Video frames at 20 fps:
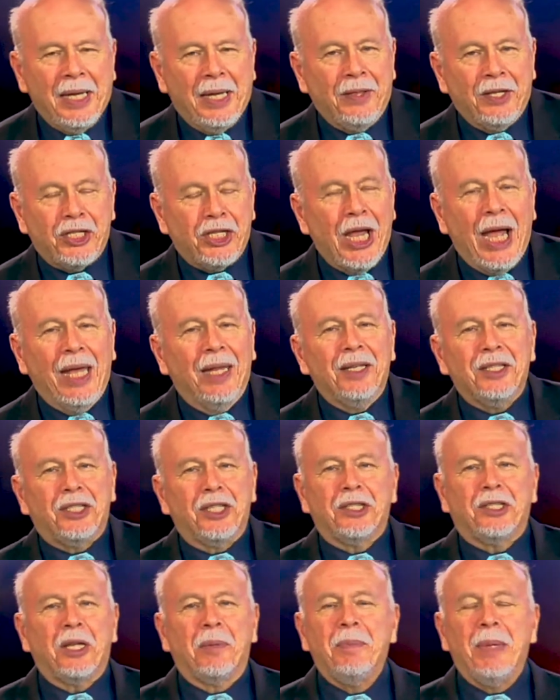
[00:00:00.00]
And the challenge
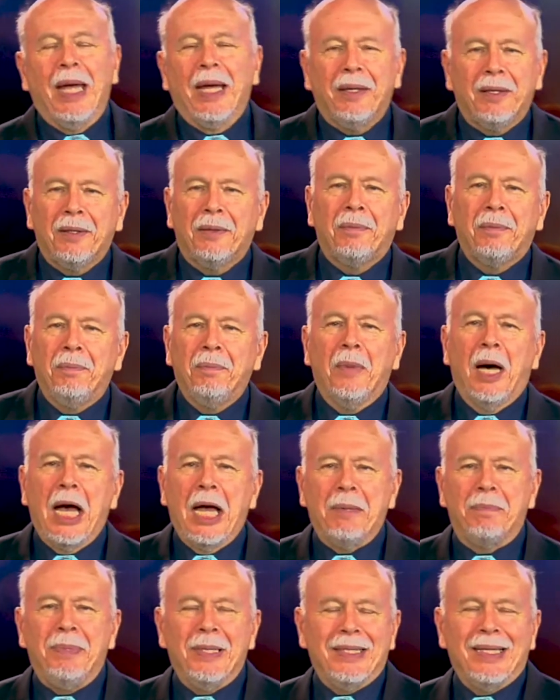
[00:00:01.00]
is to make
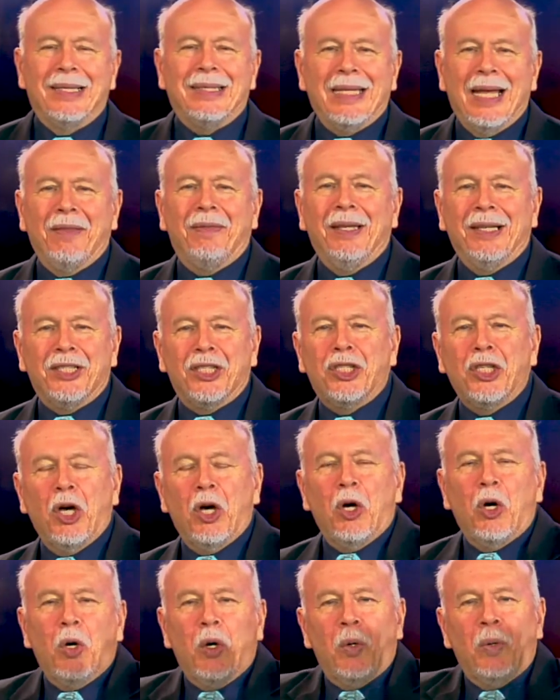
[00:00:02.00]
my business ethics
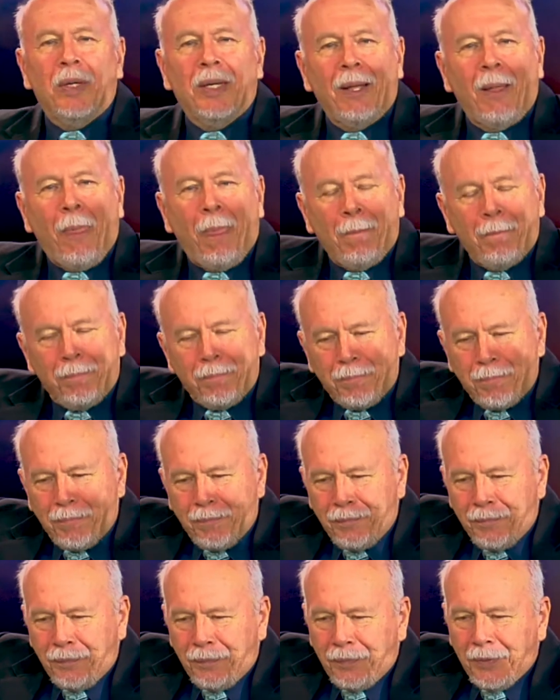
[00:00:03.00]
so
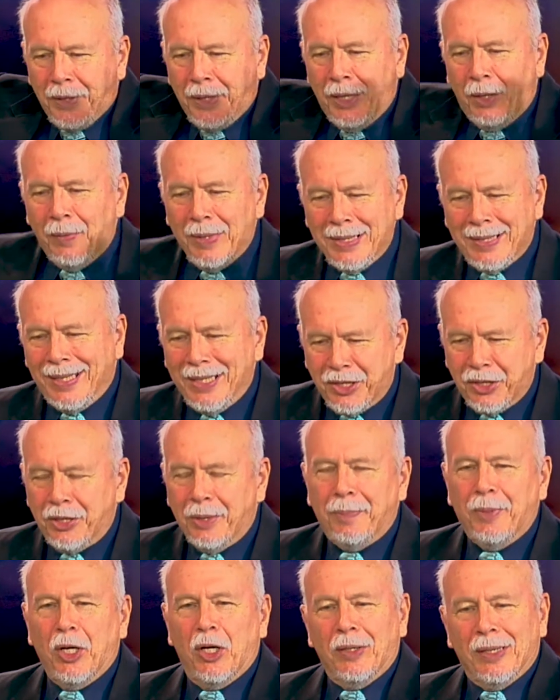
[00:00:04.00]

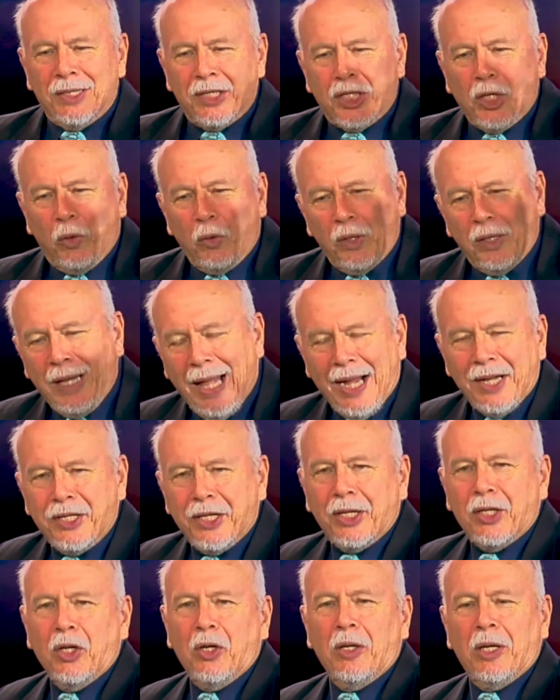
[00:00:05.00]
irresistible and so
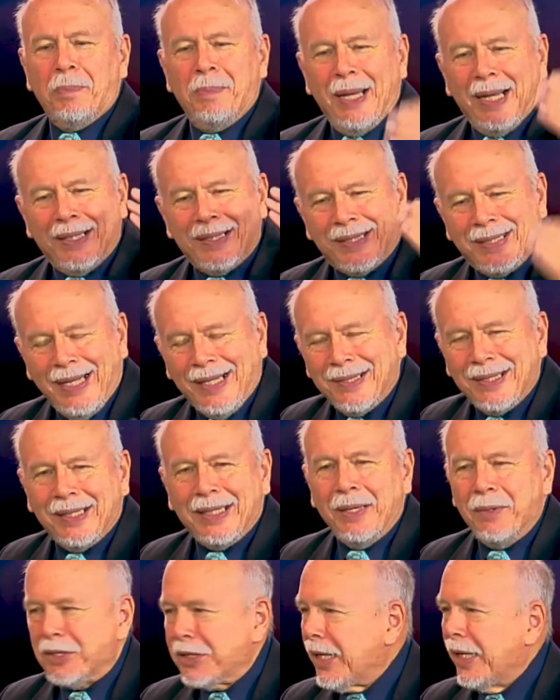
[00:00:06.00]
logical and make sense
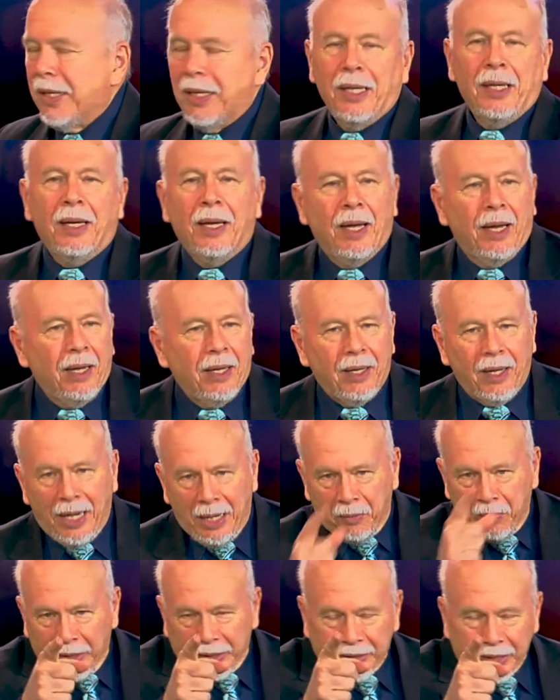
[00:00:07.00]
that they would say,
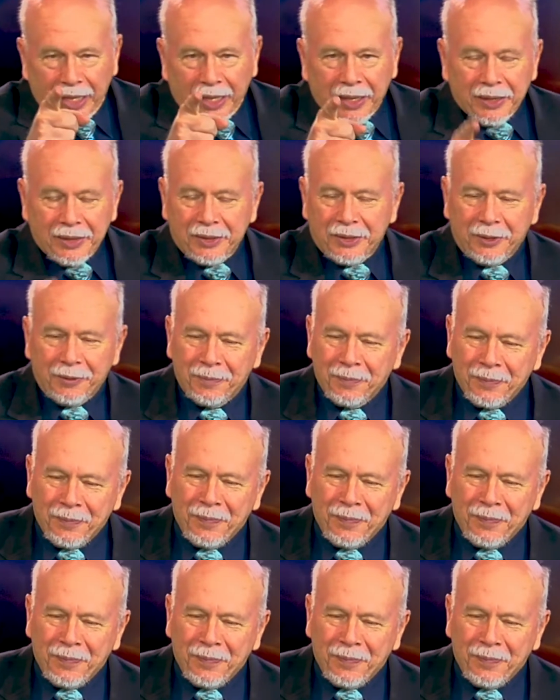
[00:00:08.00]
I want that.